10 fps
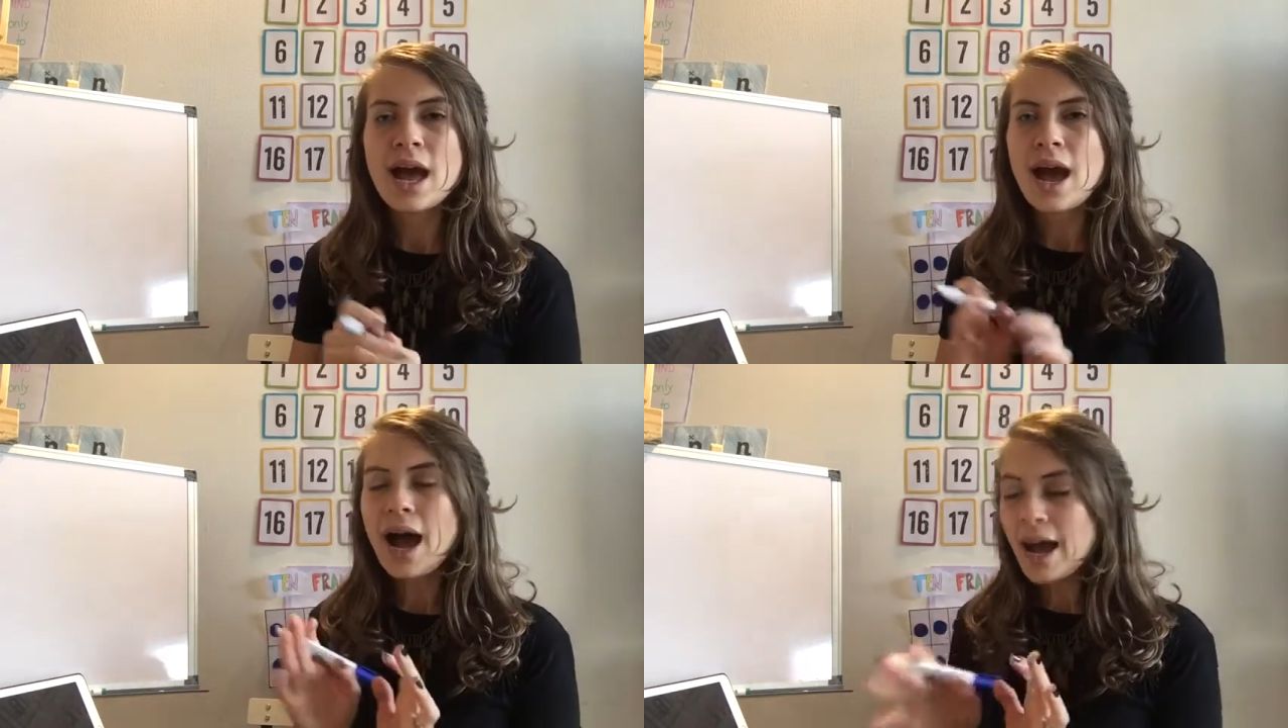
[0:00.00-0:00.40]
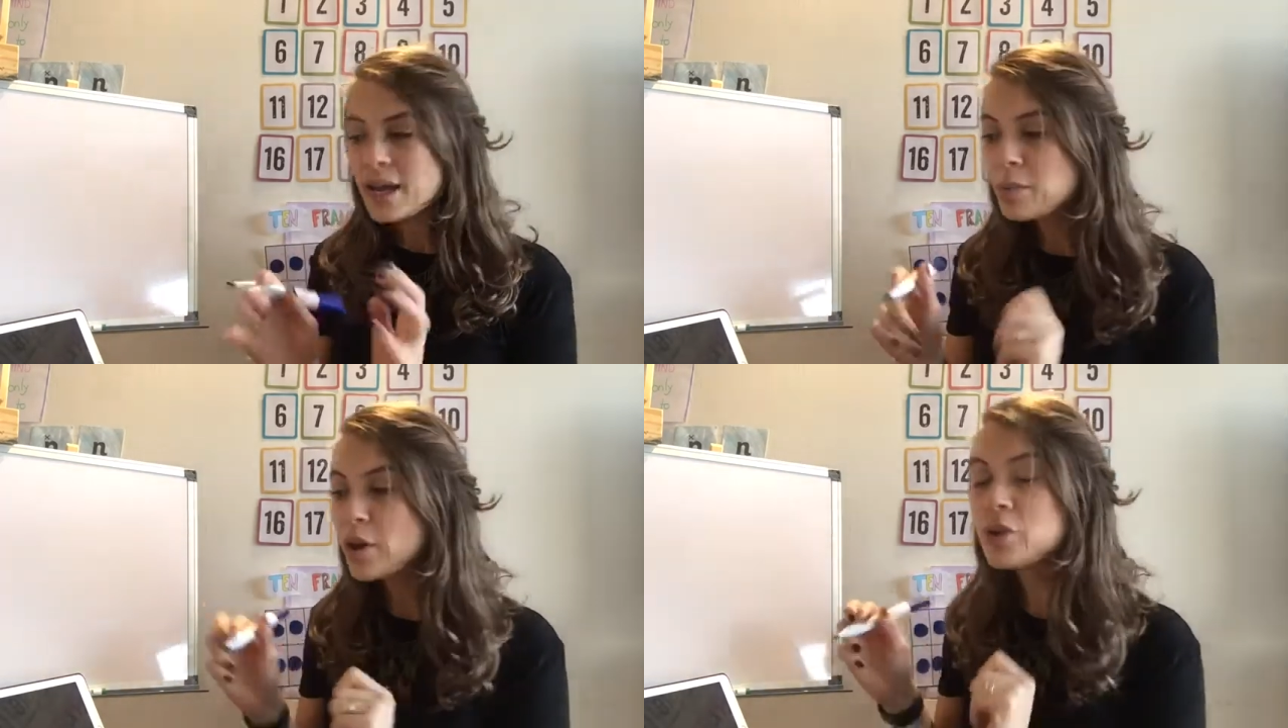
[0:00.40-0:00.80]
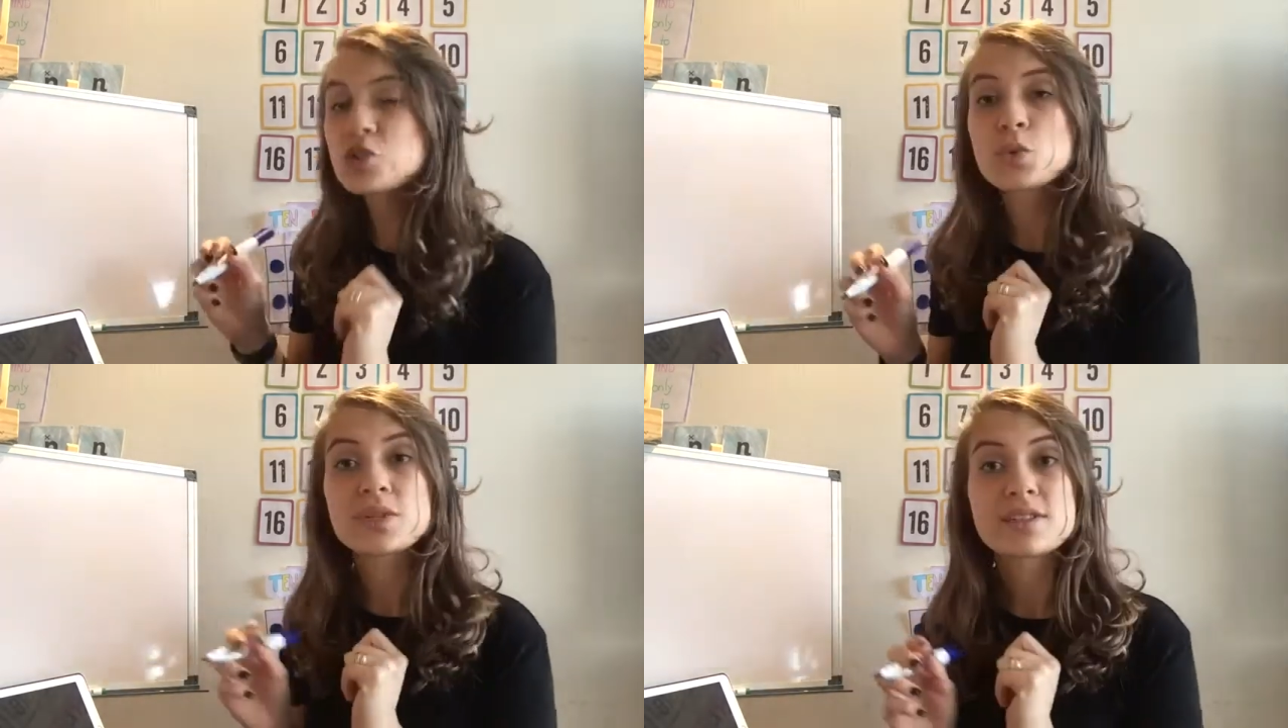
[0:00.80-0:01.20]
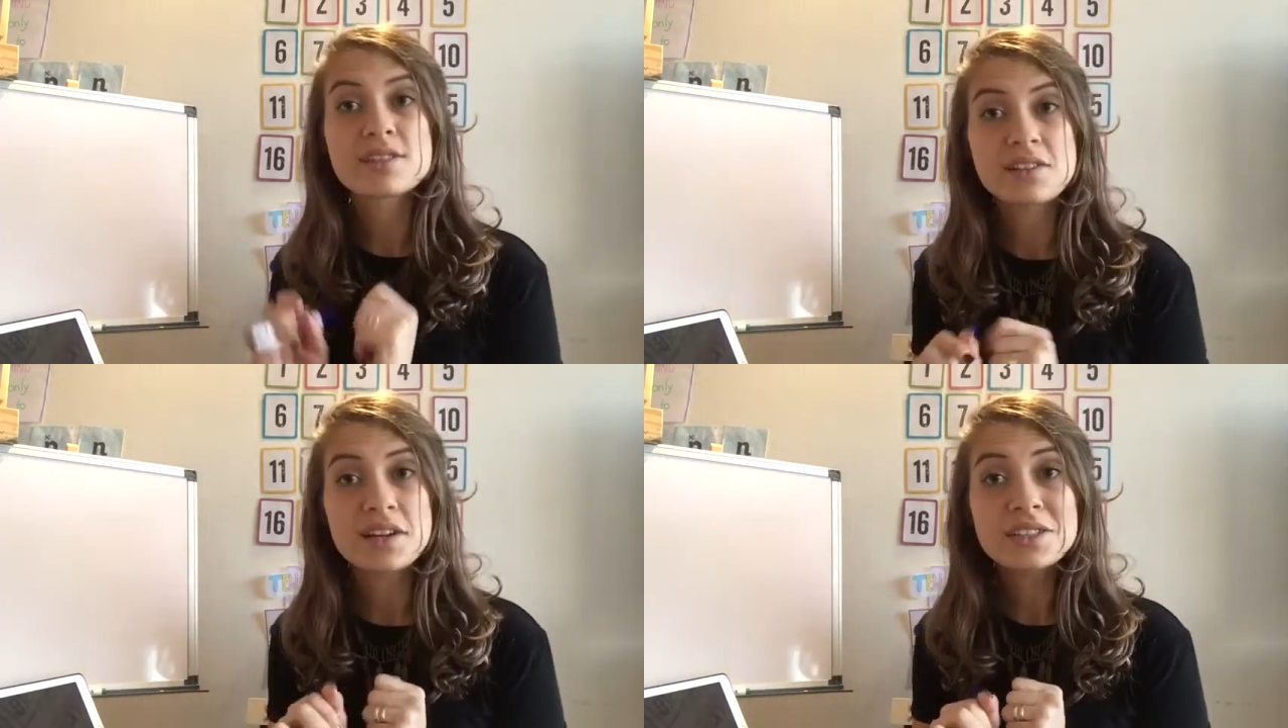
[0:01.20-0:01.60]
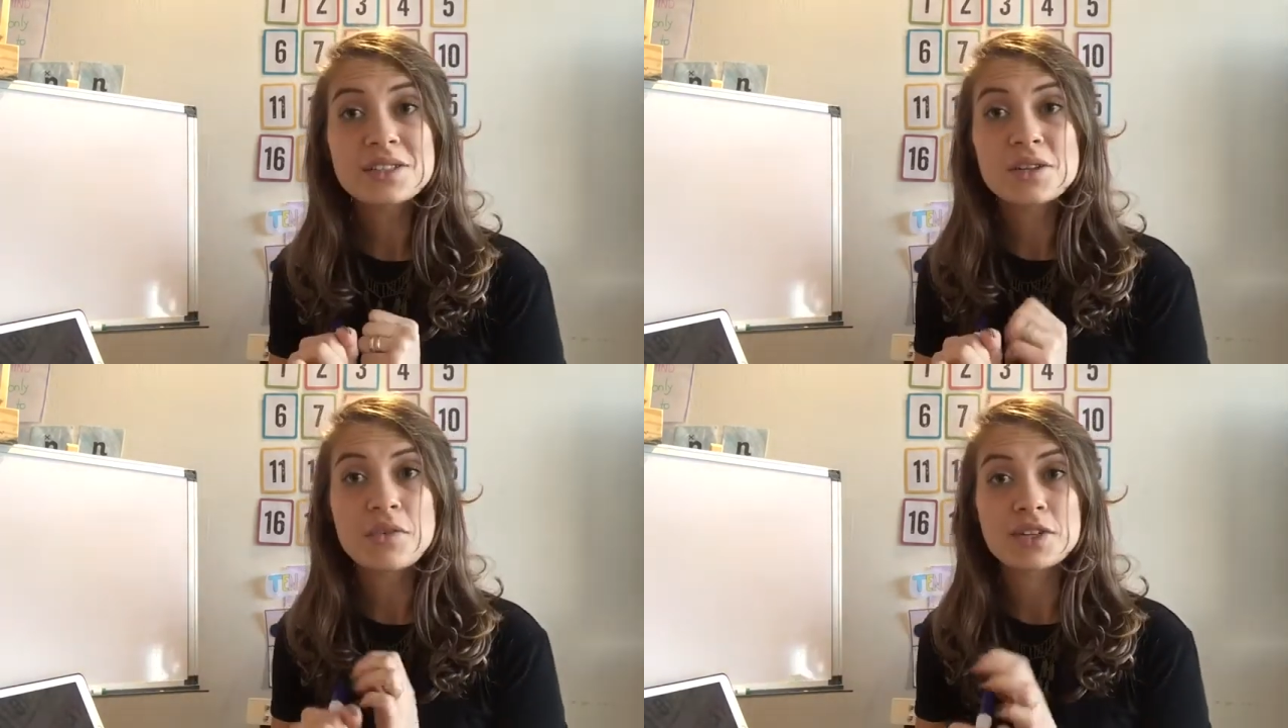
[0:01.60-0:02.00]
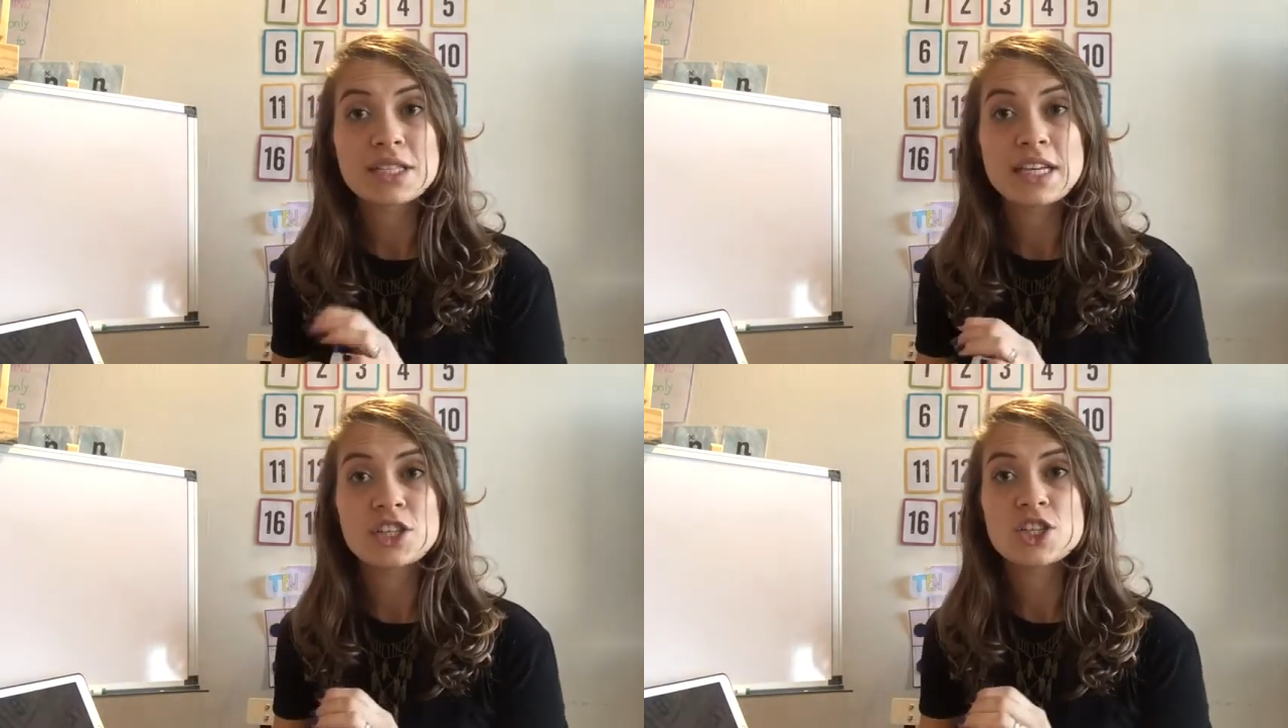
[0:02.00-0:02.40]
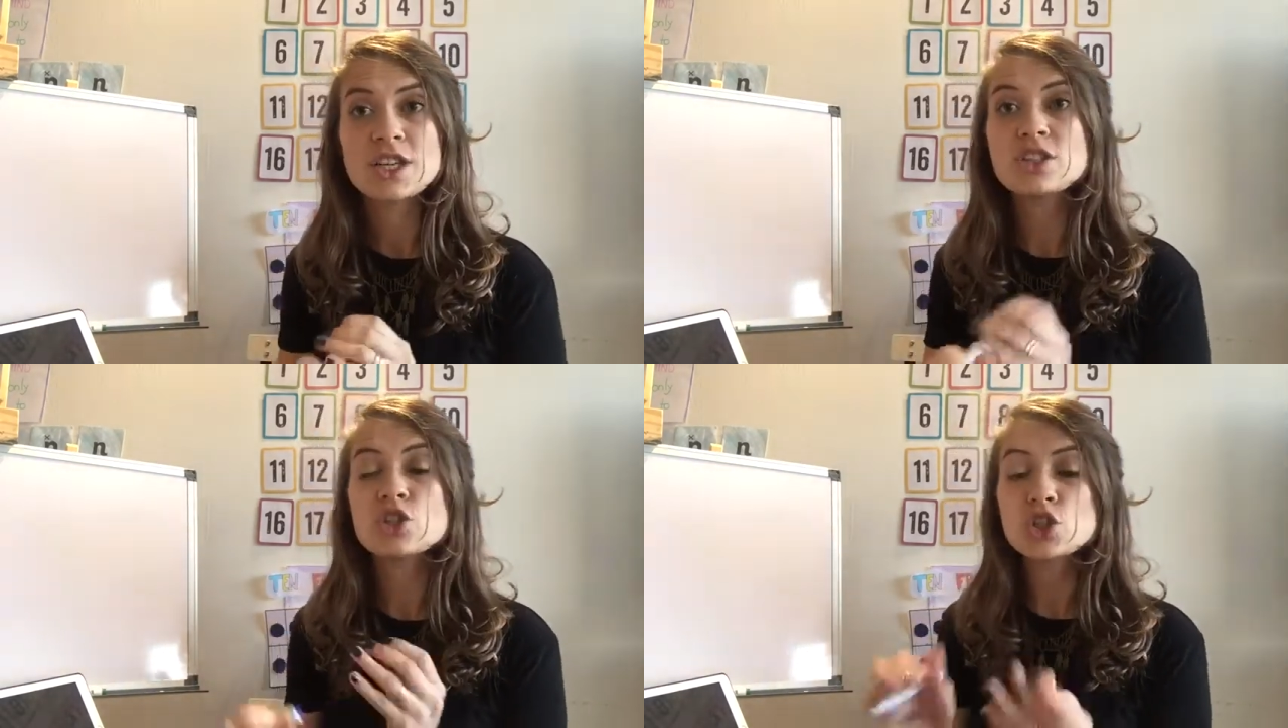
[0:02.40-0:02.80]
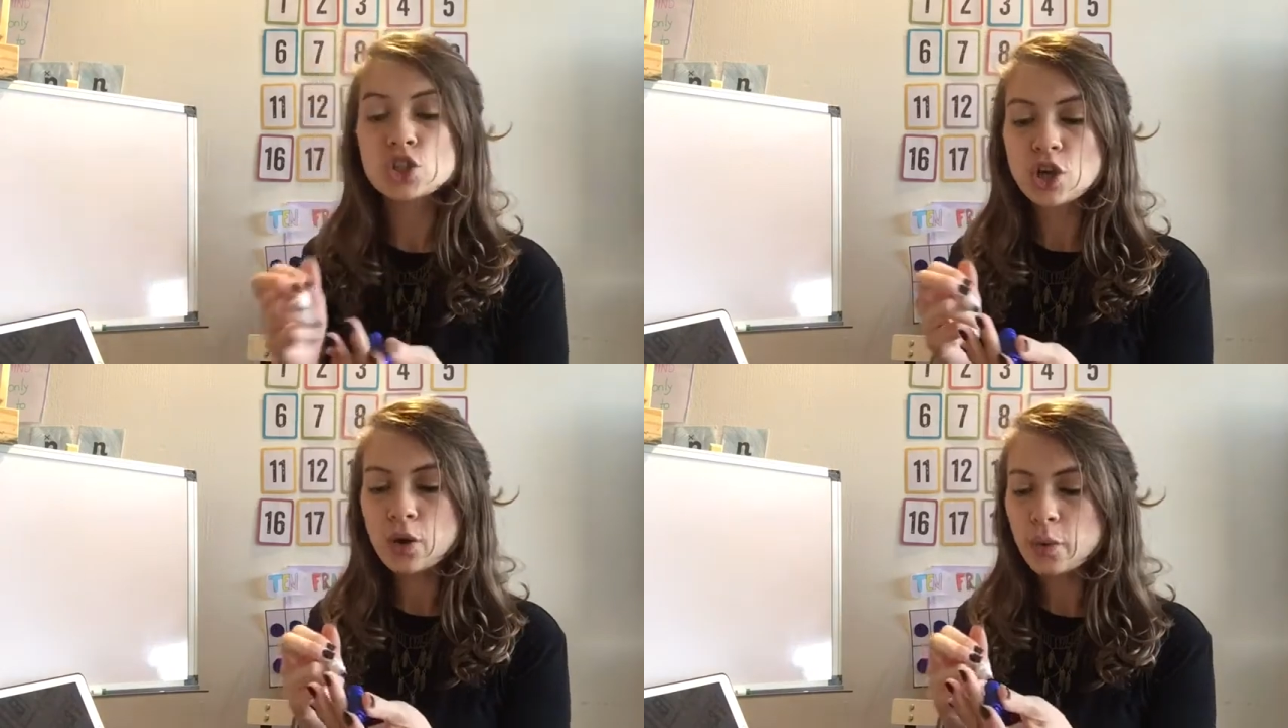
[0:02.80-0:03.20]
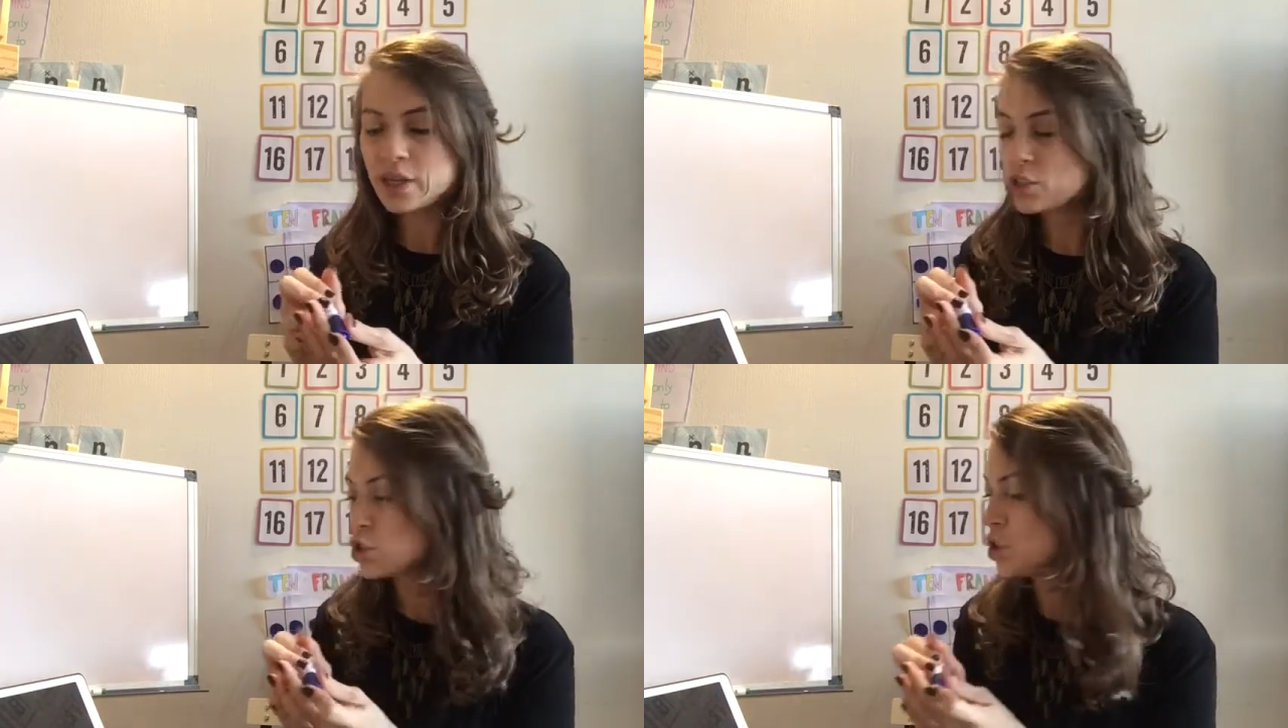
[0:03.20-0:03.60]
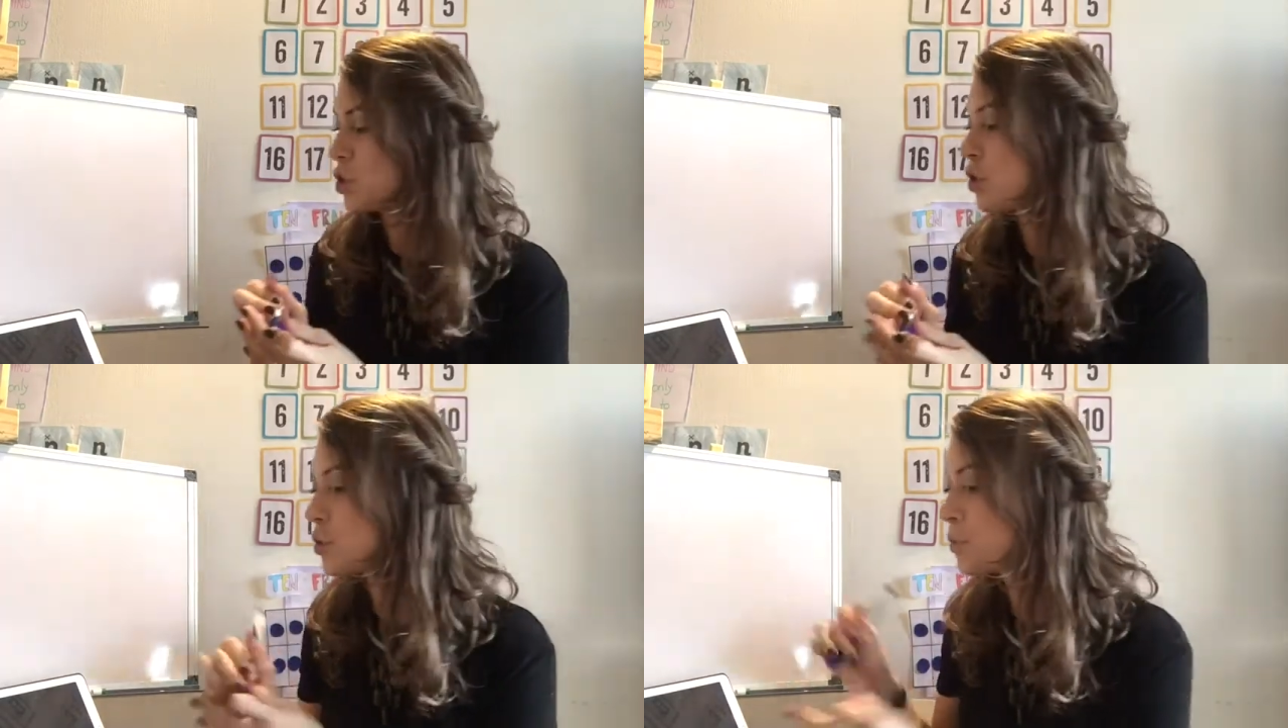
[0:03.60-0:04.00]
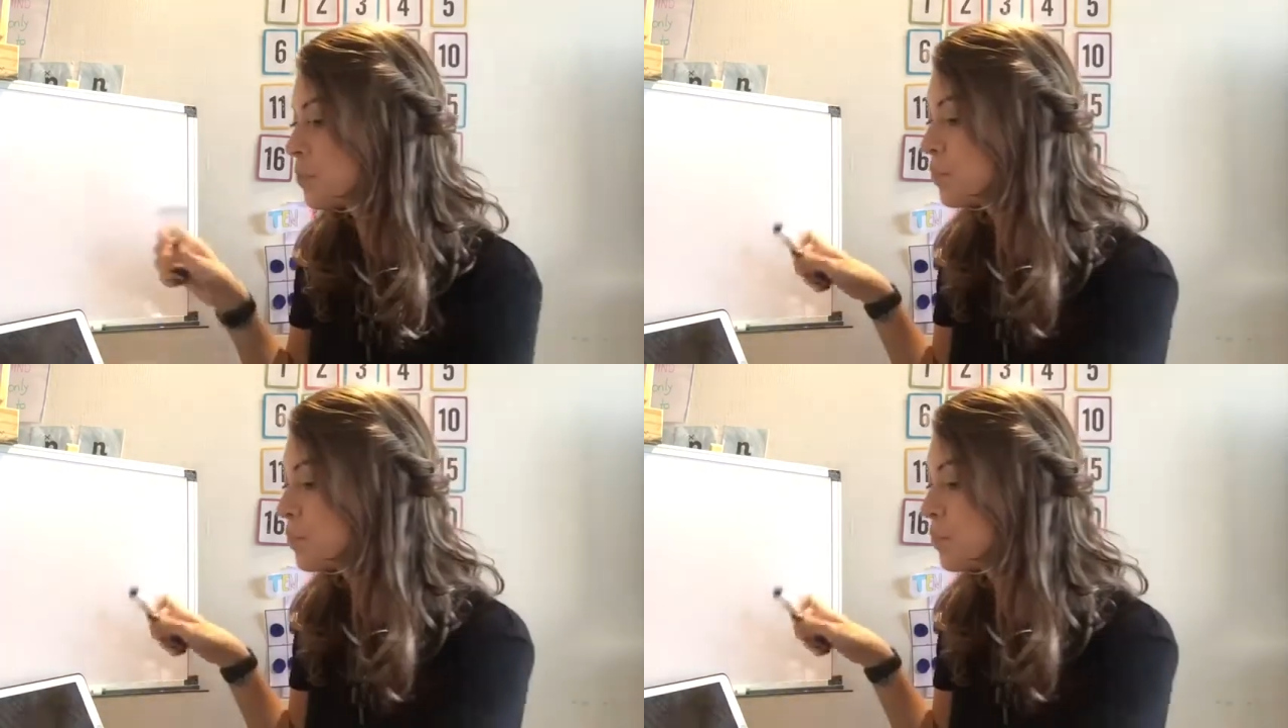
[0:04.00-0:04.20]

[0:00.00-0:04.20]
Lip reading: I am going to start this conversation showing to you